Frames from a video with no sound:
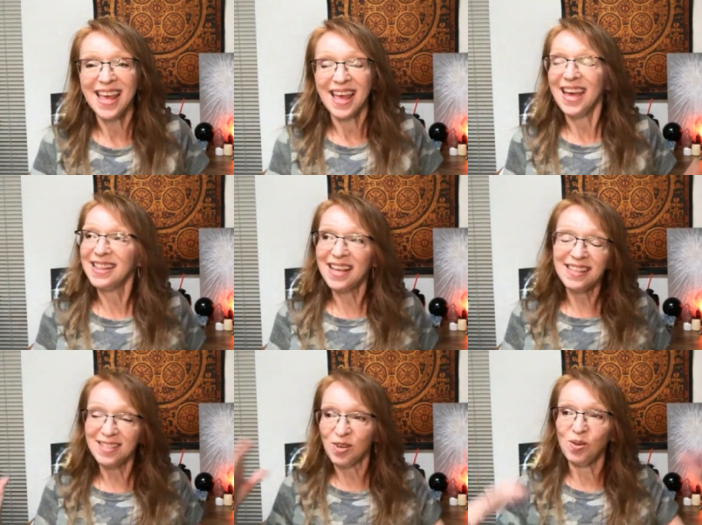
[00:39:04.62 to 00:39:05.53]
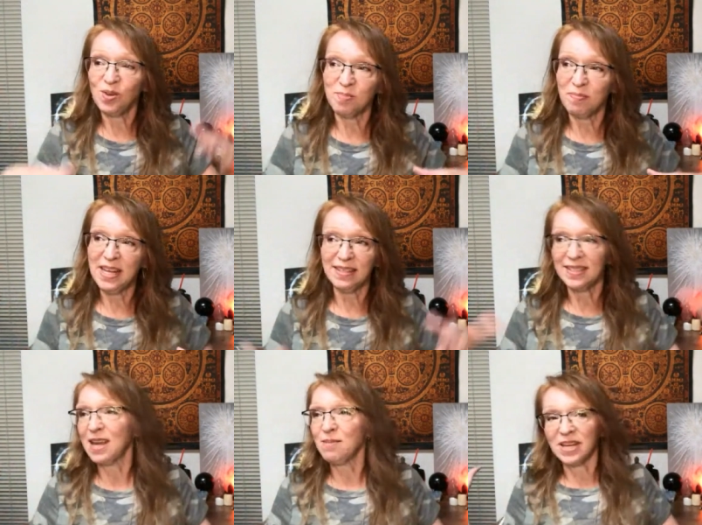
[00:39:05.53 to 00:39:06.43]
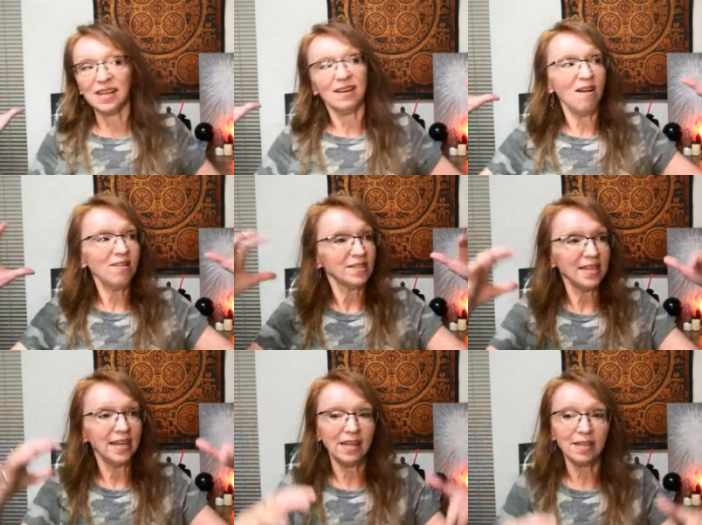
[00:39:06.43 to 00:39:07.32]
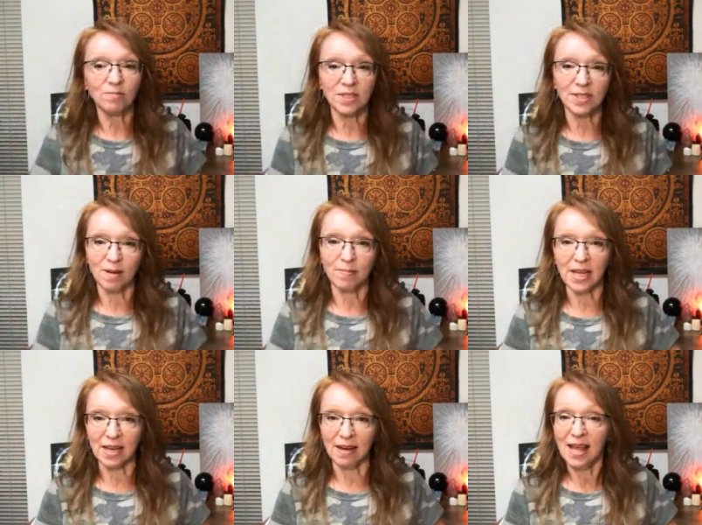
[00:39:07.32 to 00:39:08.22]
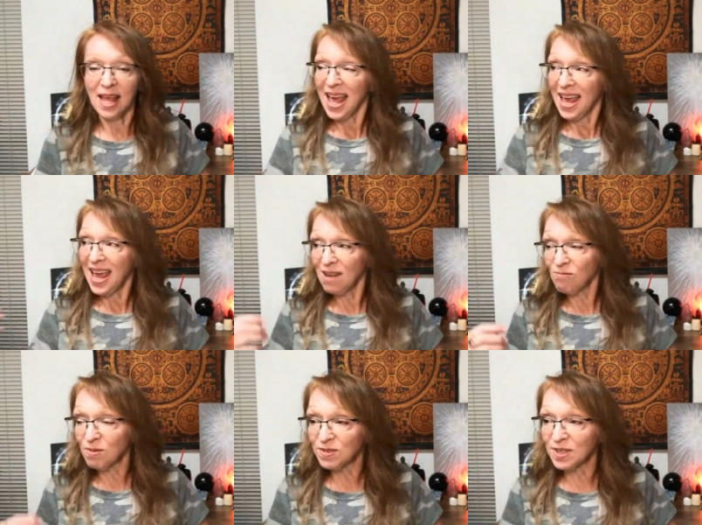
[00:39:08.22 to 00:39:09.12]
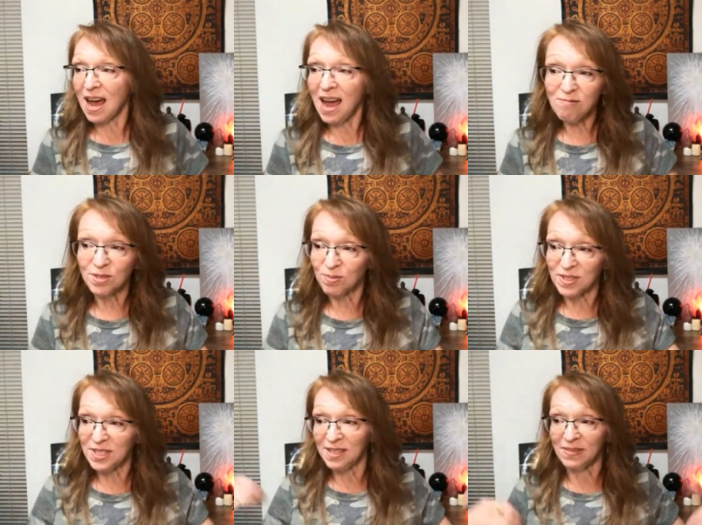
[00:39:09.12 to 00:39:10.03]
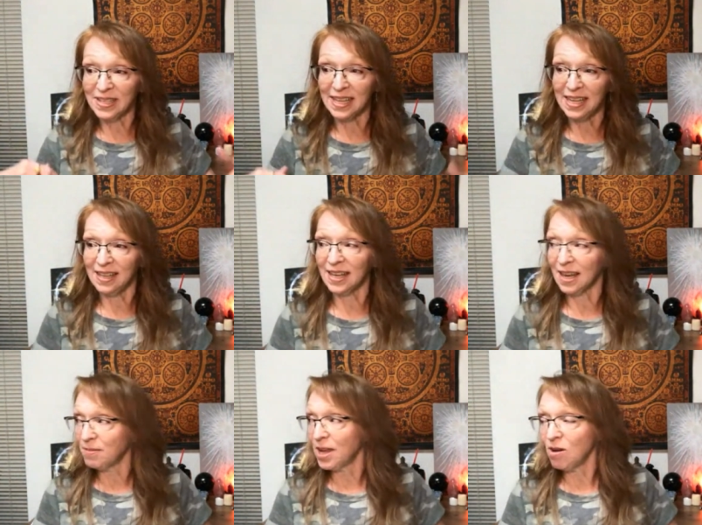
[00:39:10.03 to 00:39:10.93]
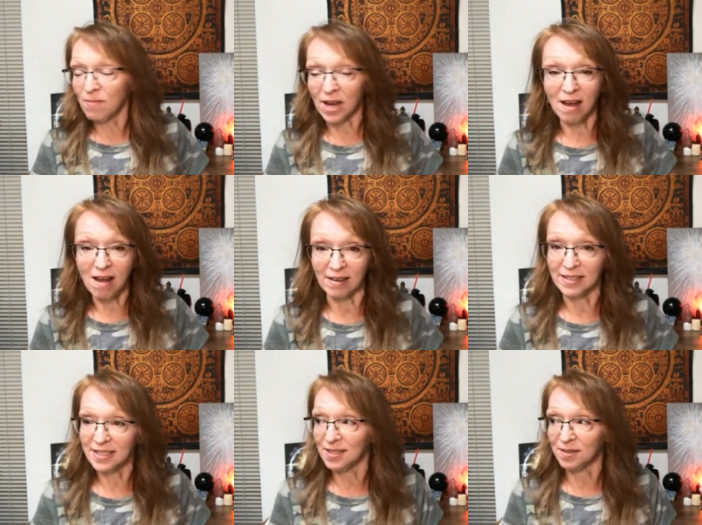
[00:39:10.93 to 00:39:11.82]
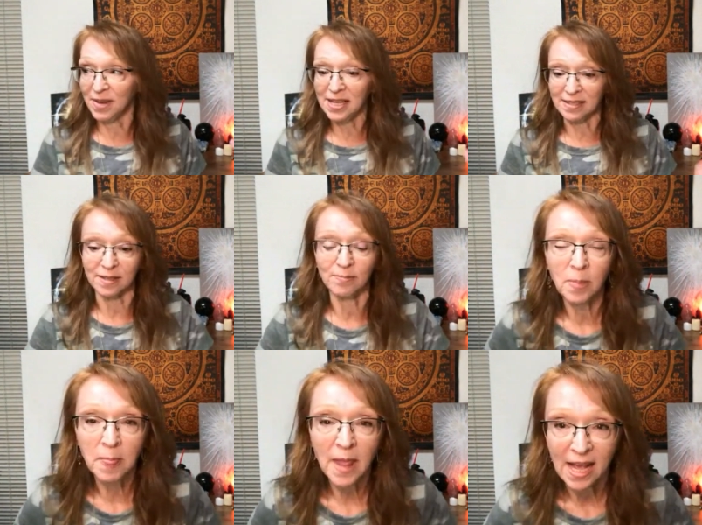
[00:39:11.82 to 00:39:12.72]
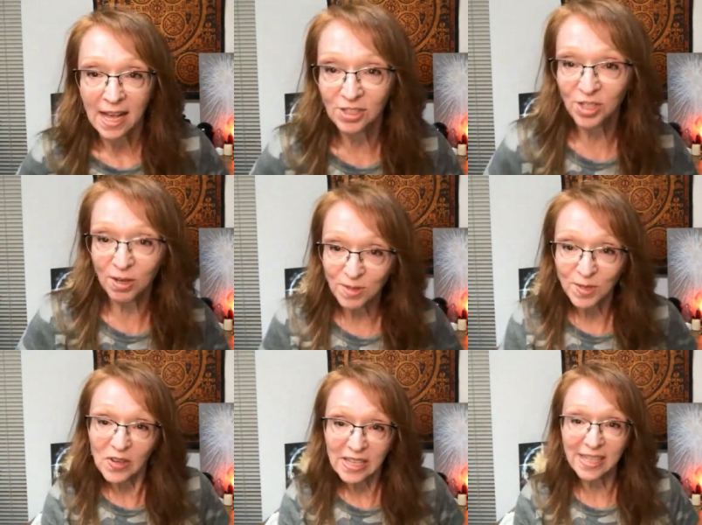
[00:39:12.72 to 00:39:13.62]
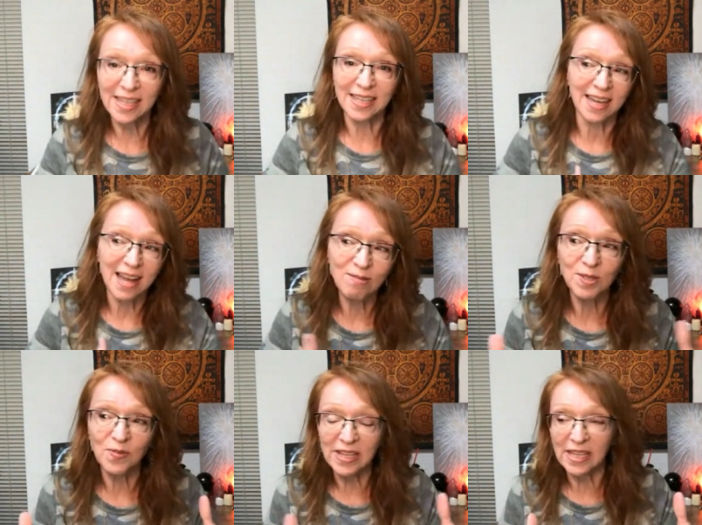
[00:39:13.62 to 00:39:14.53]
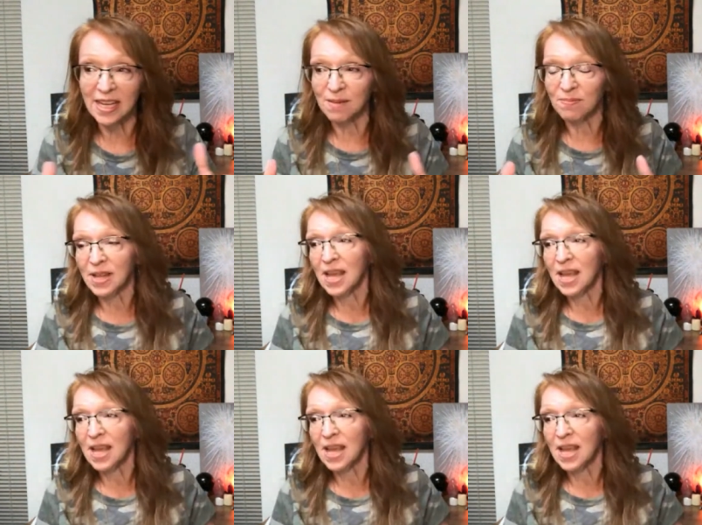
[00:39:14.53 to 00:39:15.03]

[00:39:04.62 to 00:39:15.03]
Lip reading: And then these golden beings came in, and all this healing was coming in. And I was receiving the healing. I'm like, oh my God, this is amazing. And she was feeling it, and I was feeling it.